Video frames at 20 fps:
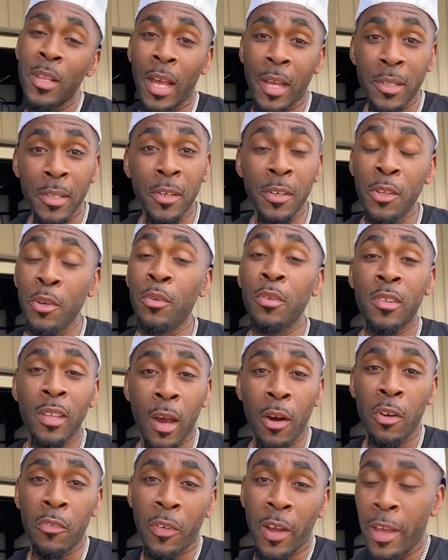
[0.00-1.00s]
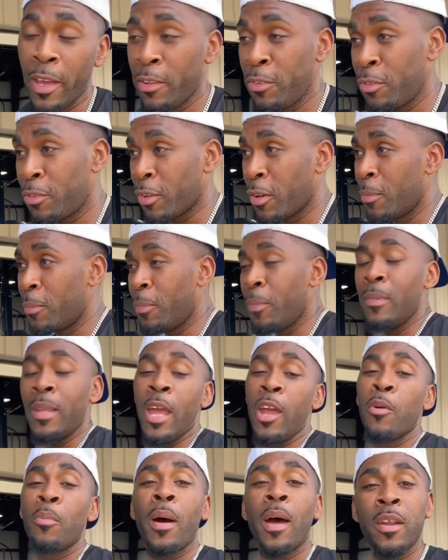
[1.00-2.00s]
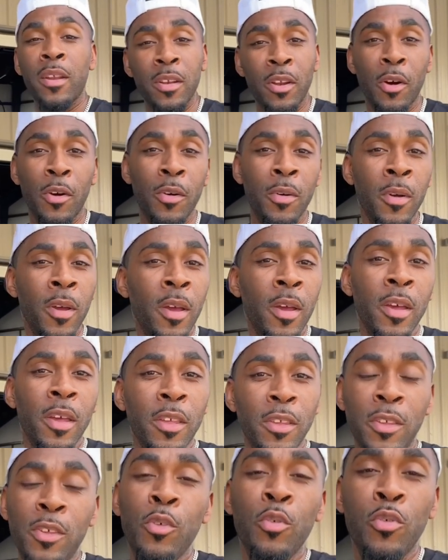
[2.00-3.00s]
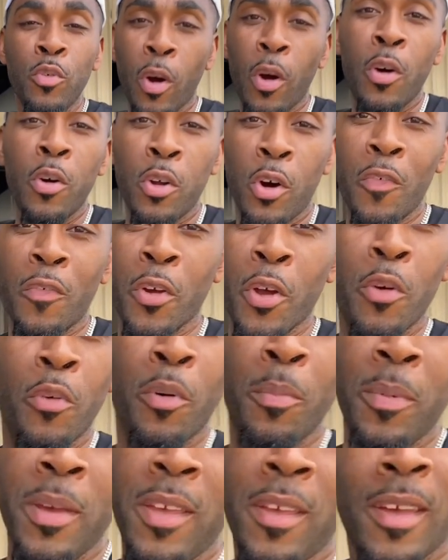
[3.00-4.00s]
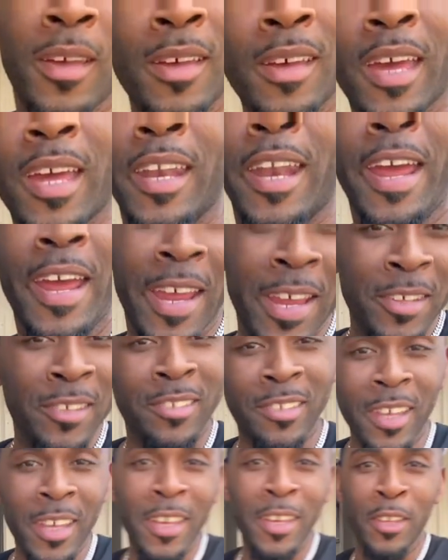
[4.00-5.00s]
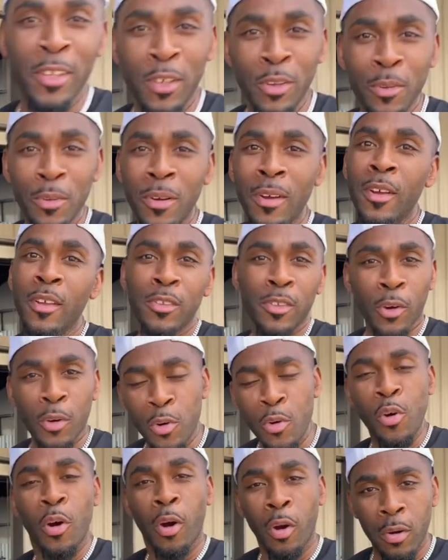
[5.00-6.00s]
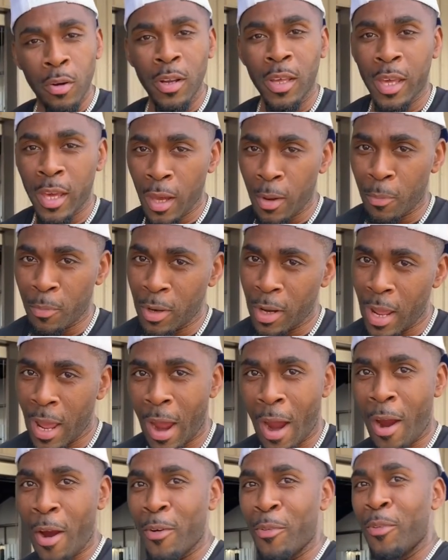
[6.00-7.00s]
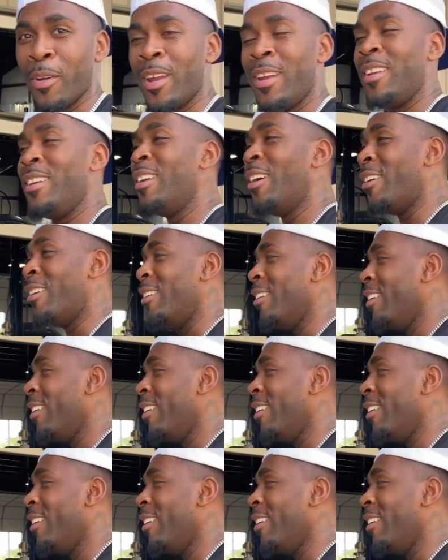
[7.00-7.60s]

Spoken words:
Look, you can talk if I ask you something. Everybody know you rode over here with me, and they ain't seeing you. So who holding the camera? They already know.